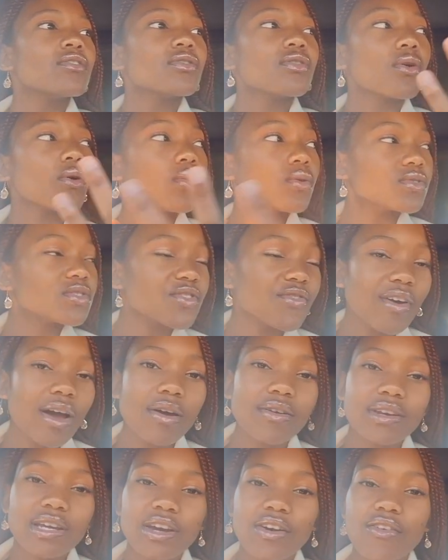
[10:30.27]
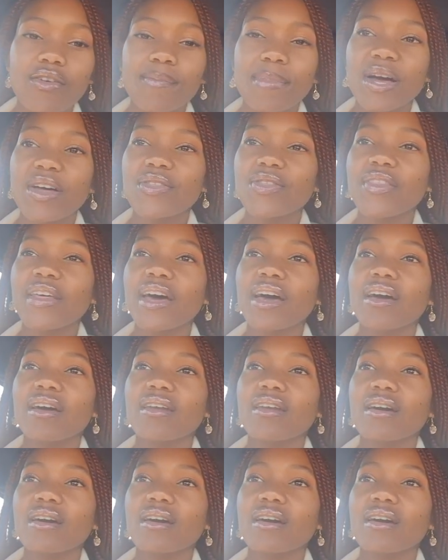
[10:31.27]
the whole surrounding about that.